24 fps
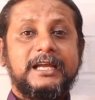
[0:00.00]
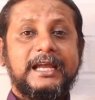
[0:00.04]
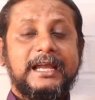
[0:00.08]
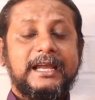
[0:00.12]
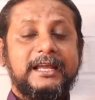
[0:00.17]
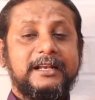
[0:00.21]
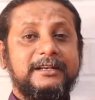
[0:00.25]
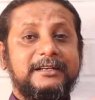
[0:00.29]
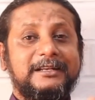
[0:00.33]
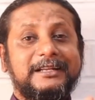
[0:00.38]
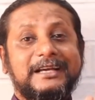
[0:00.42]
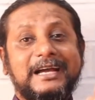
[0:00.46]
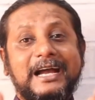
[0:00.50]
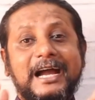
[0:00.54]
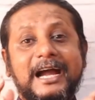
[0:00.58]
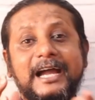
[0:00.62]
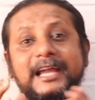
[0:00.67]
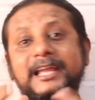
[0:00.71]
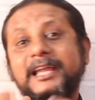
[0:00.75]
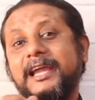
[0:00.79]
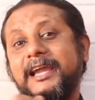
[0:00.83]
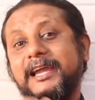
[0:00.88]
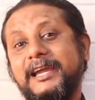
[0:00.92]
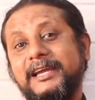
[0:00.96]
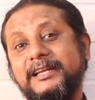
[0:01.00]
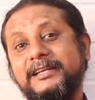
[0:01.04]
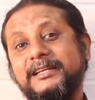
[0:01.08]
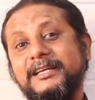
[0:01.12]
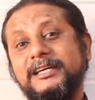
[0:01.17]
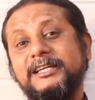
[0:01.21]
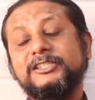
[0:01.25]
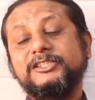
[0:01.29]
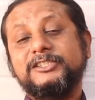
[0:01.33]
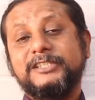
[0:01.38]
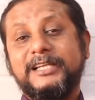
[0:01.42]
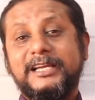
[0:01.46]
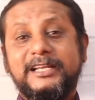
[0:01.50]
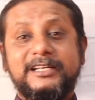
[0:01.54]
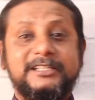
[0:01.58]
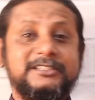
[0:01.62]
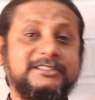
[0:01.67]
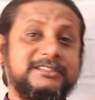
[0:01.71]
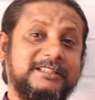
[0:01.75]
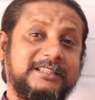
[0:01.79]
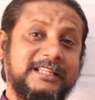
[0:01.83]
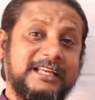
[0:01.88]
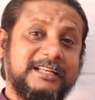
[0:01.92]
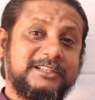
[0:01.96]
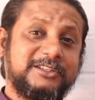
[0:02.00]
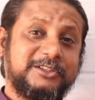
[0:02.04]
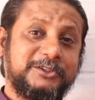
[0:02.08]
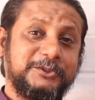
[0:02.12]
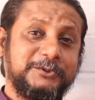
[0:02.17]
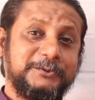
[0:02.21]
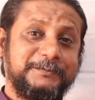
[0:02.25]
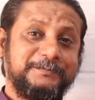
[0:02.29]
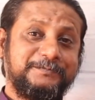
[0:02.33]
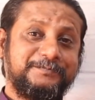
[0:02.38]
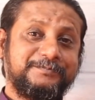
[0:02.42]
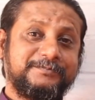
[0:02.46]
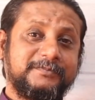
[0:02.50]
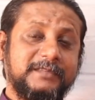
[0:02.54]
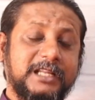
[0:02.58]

And I had a challenge in that too.